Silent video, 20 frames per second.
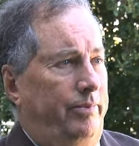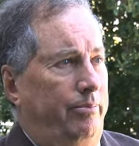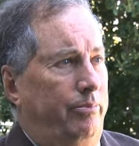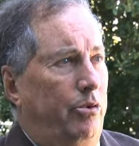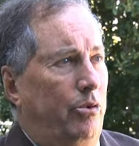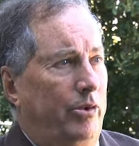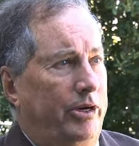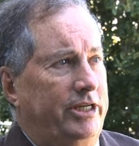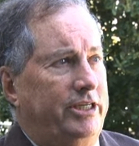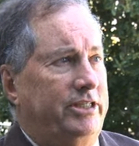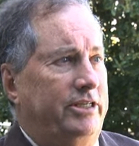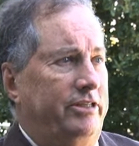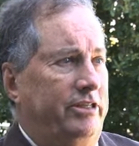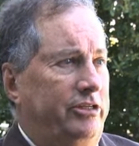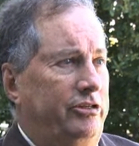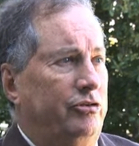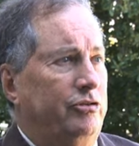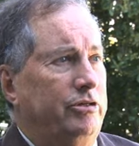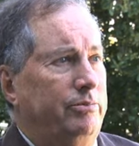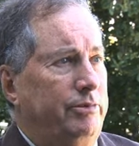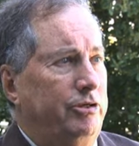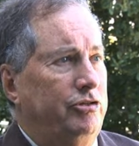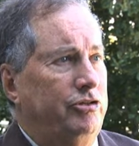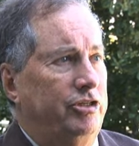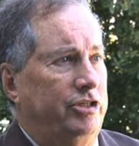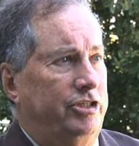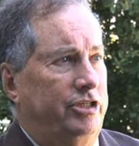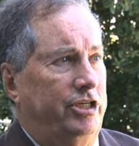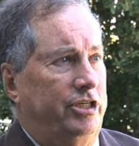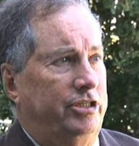points in the distribution
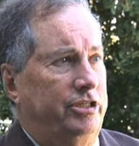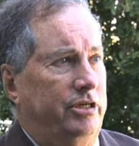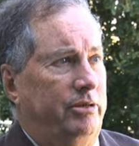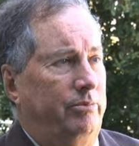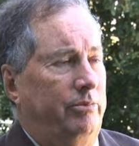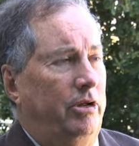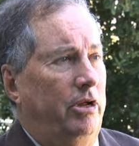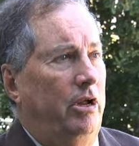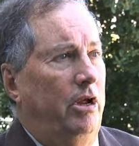system